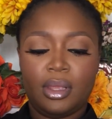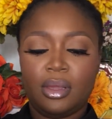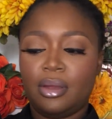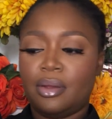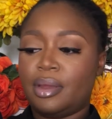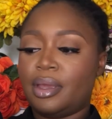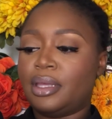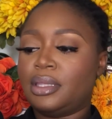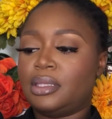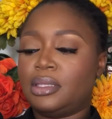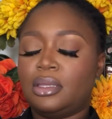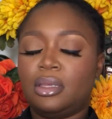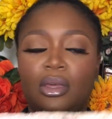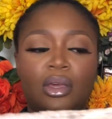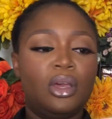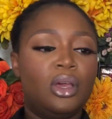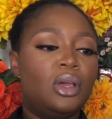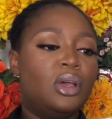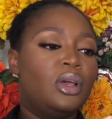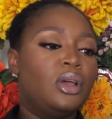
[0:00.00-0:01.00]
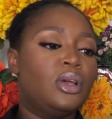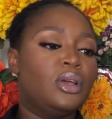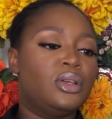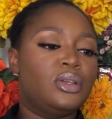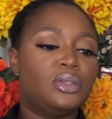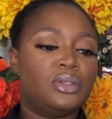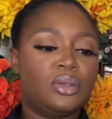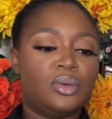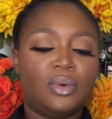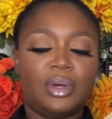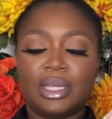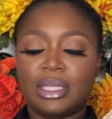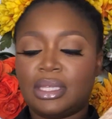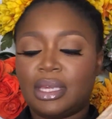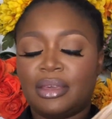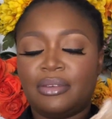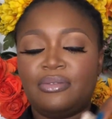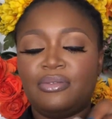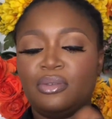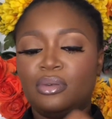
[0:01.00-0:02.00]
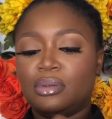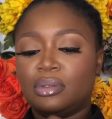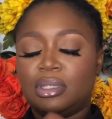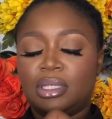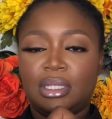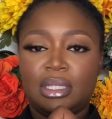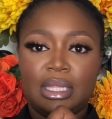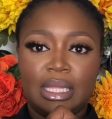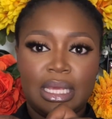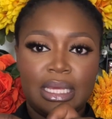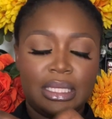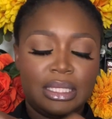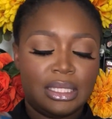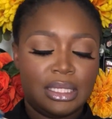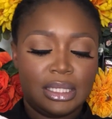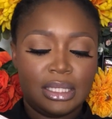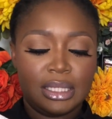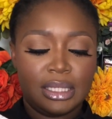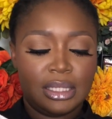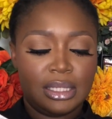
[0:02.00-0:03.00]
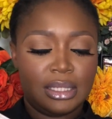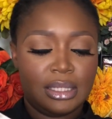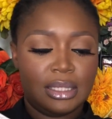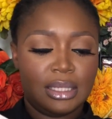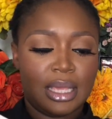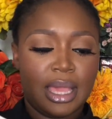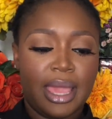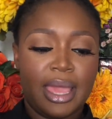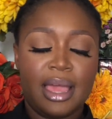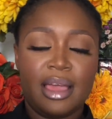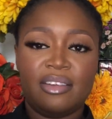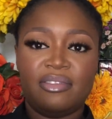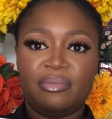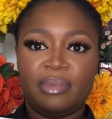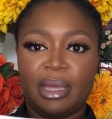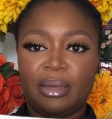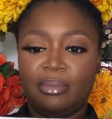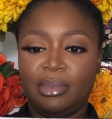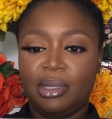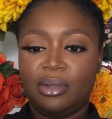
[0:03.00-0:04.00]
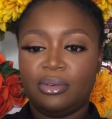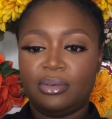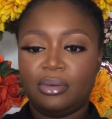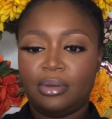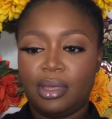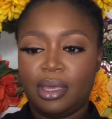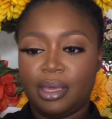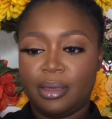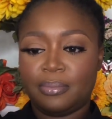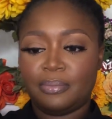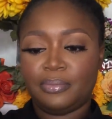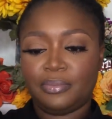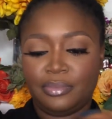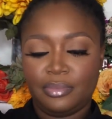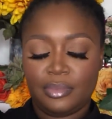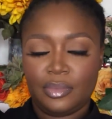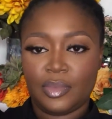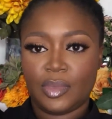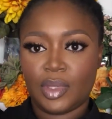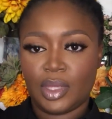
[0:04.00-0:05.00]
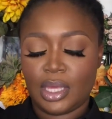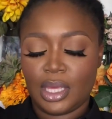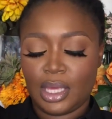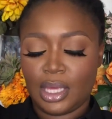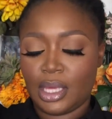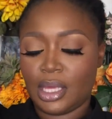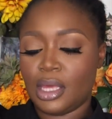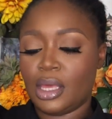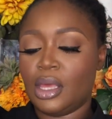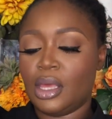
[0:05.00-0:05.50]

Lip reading: All right, so once I fold it like this, I have my middle here. Okay,